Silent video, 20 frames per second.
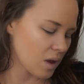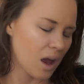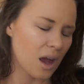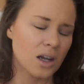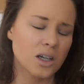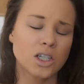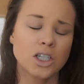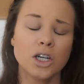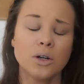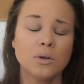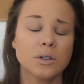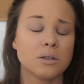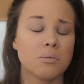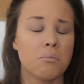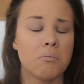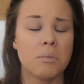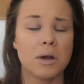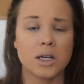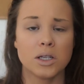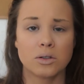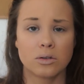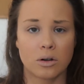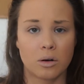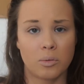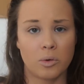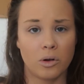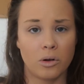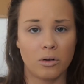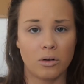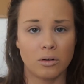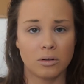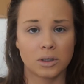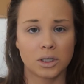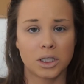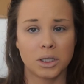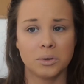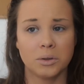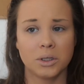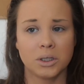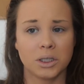And she was miserable.
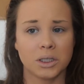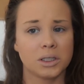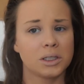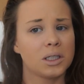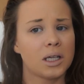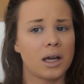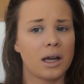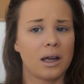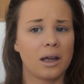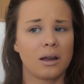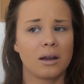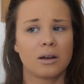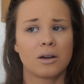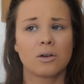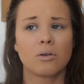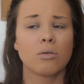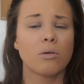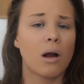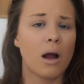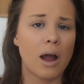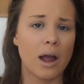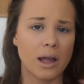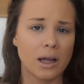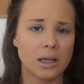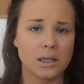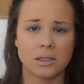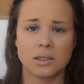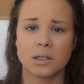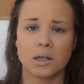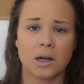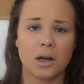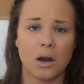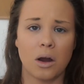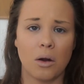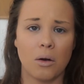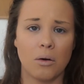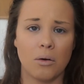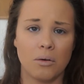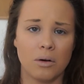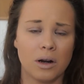She was just like crying because of the
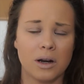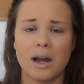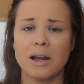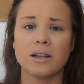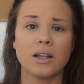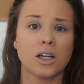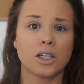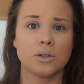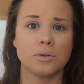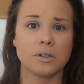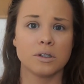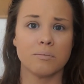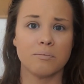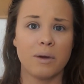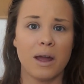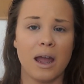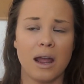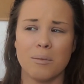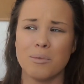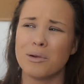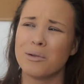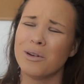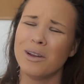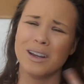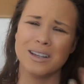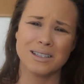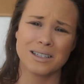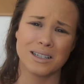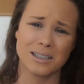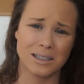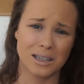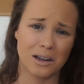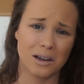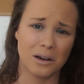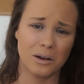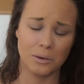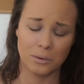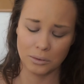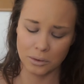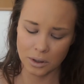cone. And I thought she was in pain, but really it's because of the
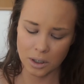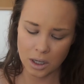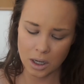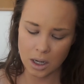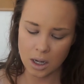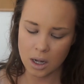cone.